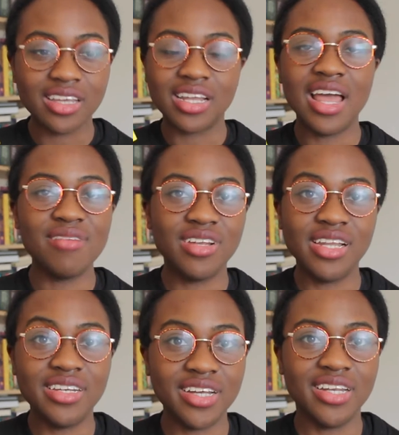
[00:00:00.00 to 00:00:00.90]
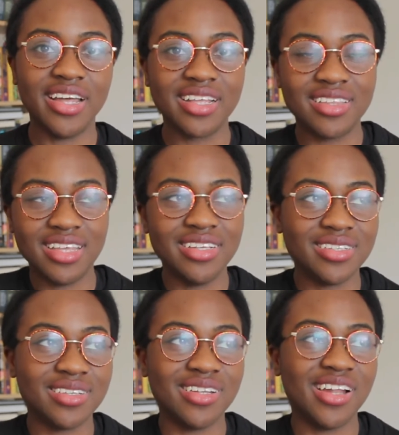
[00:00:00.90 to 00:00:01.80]
cleverly done like
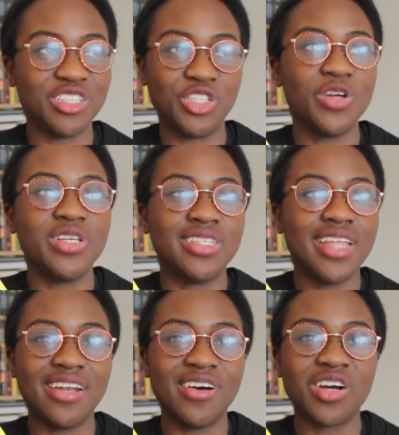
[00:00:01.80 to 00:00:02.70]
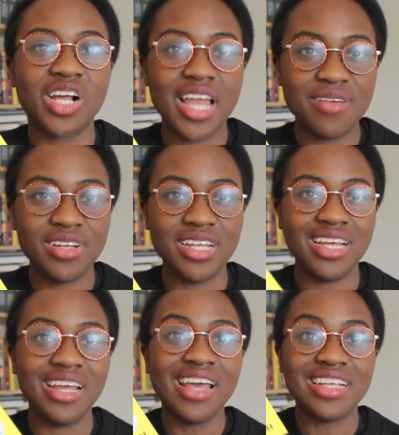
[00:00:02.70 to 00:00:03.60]
things like jokes that are
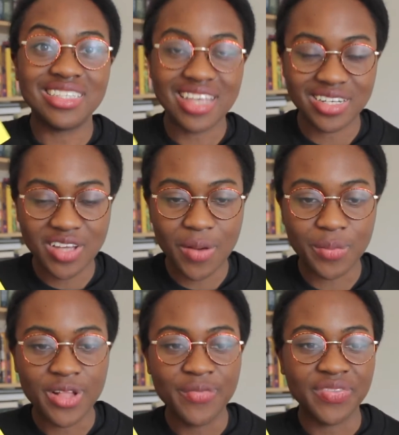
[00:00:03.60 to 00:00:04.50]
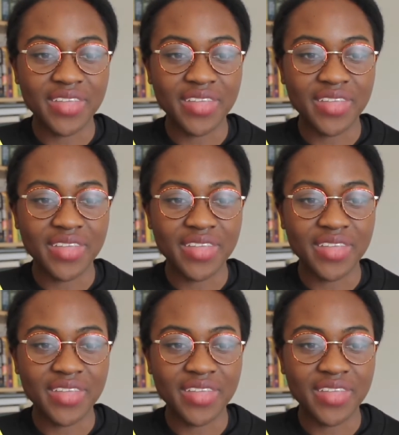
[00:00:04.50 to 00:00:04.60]
cleverly set up